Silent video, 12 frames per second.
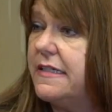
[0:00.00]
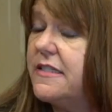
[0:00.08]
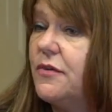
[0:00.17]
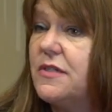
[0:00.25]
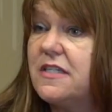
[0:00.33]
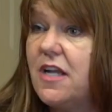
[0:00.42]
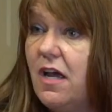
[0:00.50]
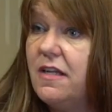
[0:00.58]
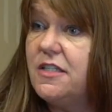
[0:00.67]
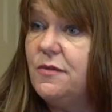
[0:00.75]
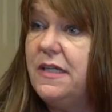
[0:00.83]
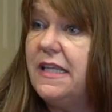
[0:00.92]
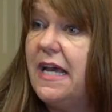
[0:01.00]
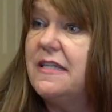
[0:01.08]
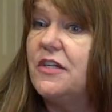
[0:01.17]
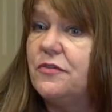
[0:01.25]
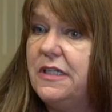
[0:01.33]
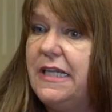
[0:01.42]
So start doing that,
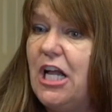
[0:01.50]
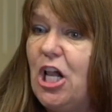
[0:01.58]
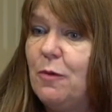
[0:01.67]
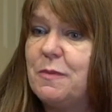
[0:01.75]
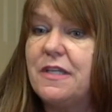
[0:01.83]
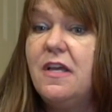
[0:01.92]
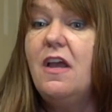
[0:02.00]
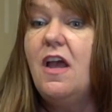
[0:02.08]
it really helps.